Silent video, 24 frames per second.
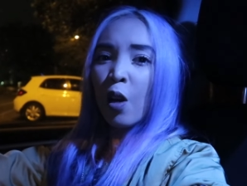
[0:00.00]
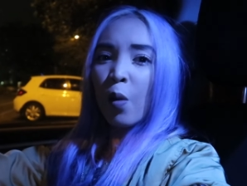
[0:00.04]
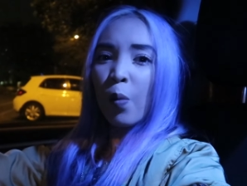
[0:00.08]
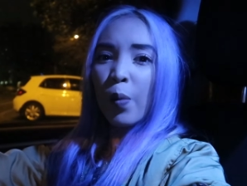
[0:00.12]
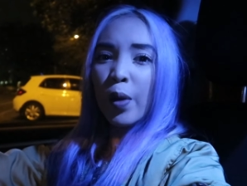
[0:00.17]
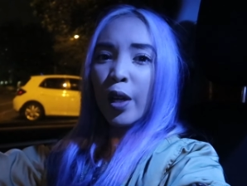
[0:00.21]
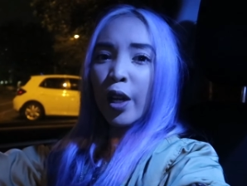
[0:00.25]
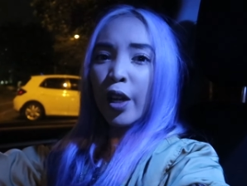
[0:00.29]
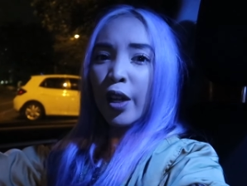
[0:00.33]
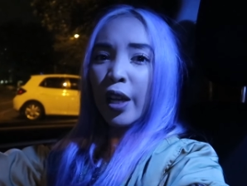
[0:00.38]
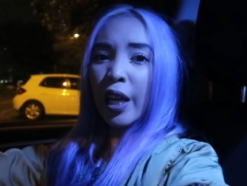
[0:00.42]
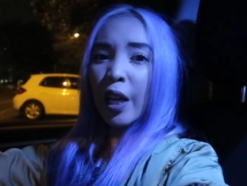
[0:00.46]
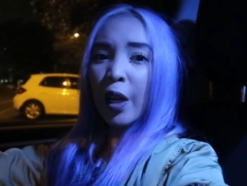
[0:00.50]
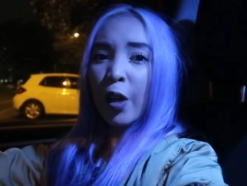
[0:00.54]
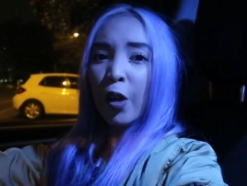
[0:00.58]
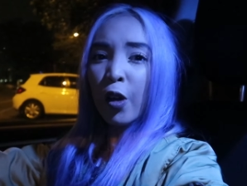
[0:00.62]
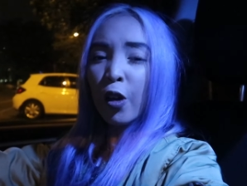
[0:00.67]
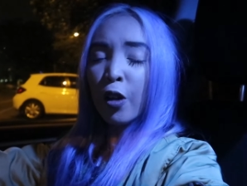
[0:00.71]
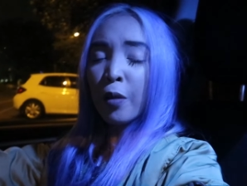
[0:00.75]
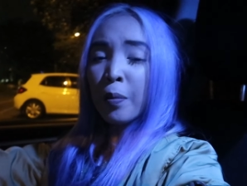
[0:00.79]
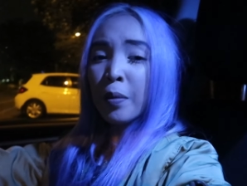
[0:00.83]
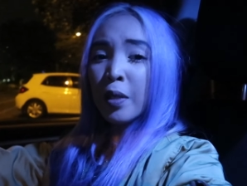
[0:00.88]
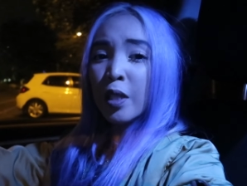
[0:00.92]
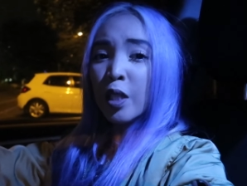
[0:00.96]
we don't get
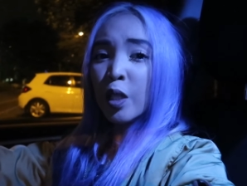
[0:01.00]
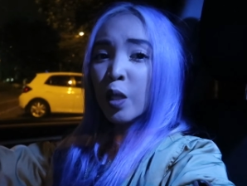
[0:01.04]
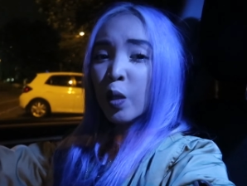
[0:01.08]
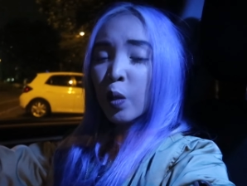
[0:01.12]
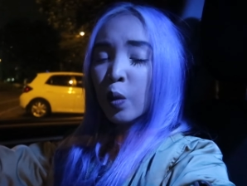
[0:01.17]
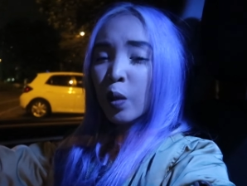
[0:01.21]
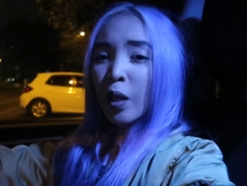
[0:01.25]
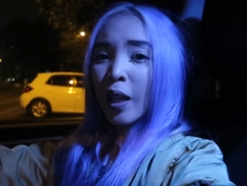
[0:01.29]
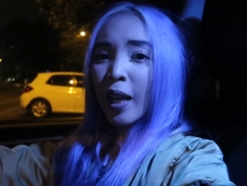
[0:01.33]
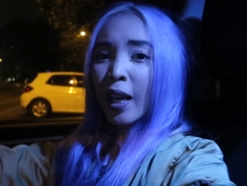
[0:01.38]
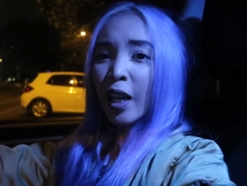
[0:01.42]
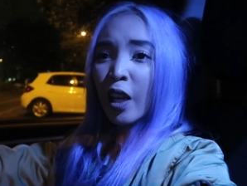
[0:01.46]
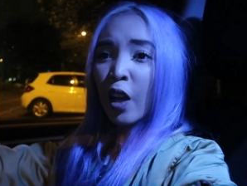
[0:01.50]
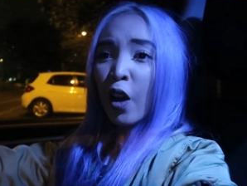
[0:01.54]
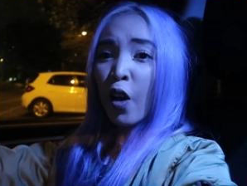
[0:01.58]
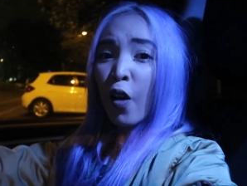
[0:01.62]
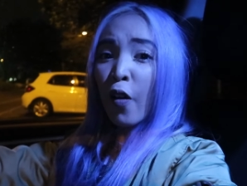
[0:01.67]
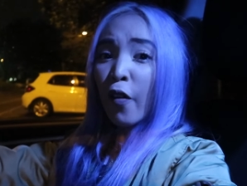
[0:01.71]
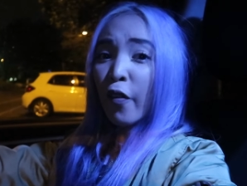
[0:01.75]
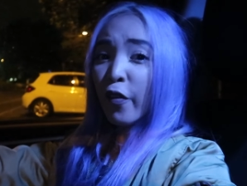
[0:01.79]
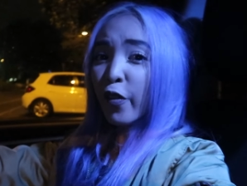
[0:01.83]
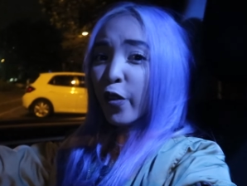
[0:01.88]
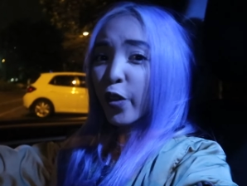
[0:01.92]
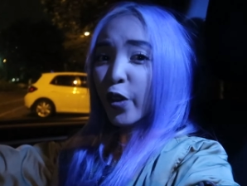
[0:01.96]
home until like
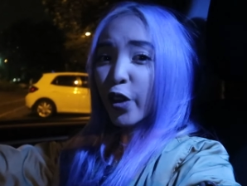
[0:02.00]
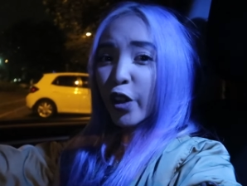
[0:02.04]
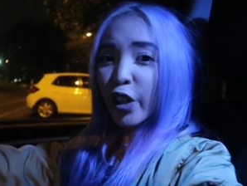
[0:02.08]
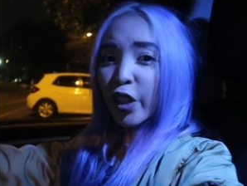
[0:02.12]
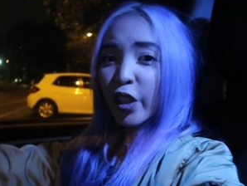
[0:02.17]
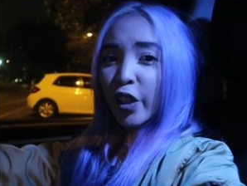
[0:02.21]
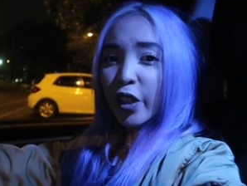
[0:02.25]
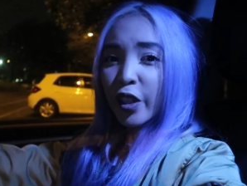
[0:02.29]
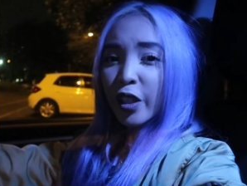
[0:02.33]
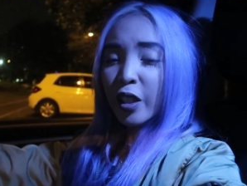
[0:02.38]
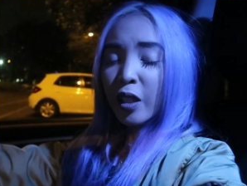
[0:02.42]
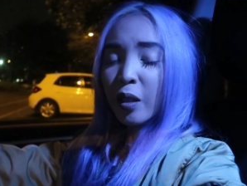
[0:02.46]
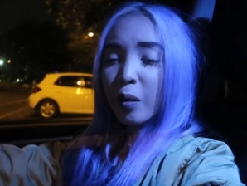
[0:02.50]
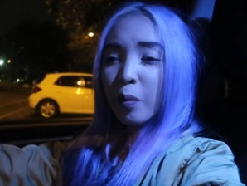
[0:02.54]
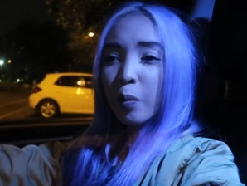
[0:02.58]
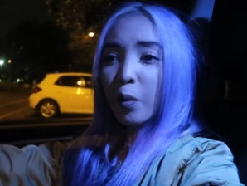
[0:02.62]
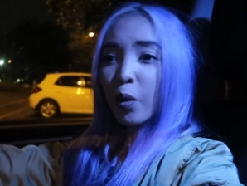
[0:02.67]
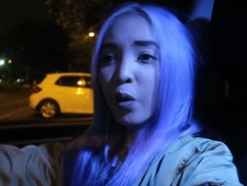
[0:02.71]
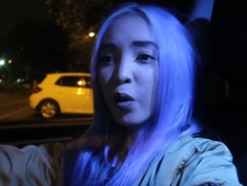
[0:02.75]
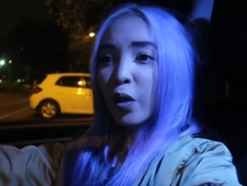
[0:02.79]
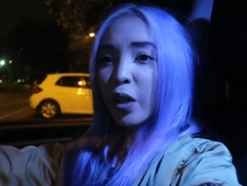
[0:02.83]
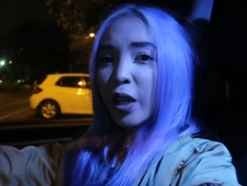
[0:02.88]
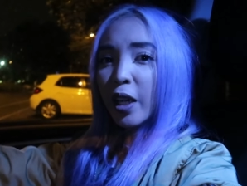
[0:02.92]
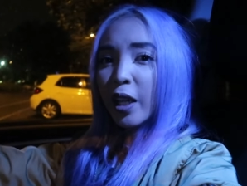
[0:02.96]
4 o'clock in the
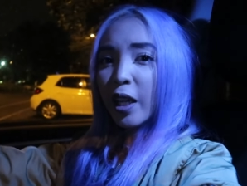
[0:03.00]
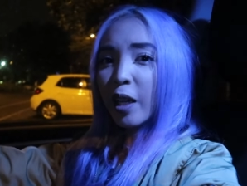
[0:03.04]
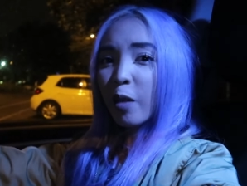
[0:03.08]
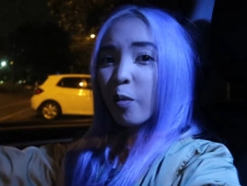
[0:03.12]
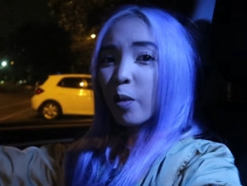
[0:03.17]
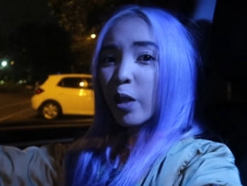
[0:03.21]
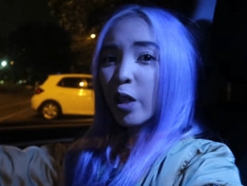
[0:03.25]
morning.